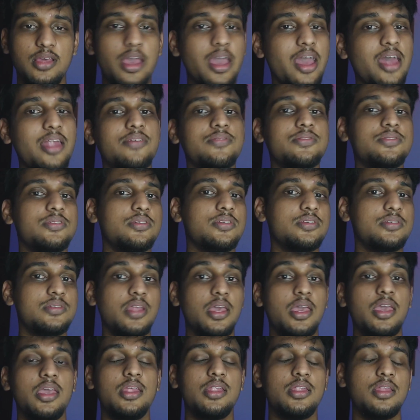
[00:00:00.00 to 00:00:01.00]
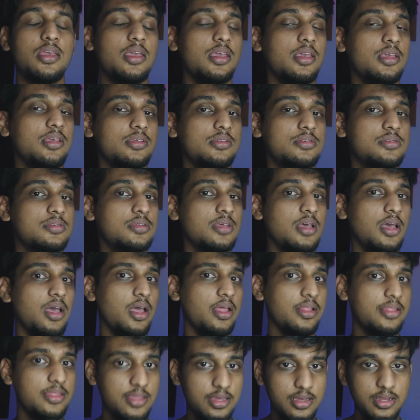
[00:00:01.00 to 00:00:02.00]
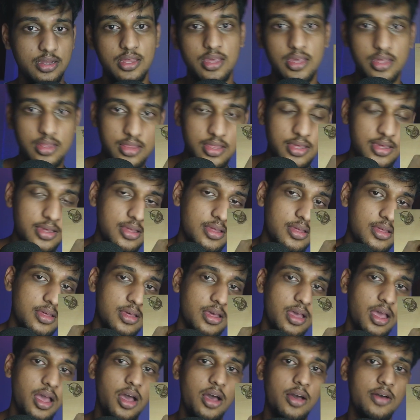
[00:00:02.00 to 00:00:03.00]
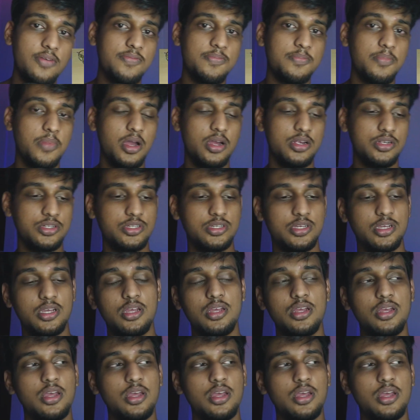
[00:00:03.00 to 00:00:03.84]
anniversary date is 30th of March,